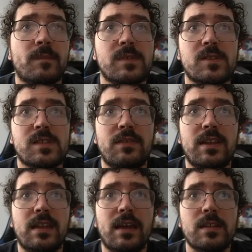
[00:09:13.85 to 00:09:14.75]
These are
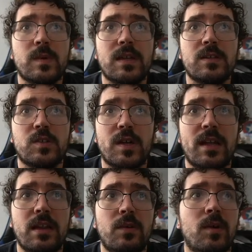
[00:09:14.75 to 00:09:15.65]
79s. We're getting straight
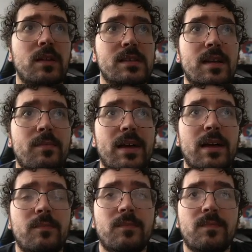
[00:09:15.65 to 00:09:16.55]
81s. Not bad.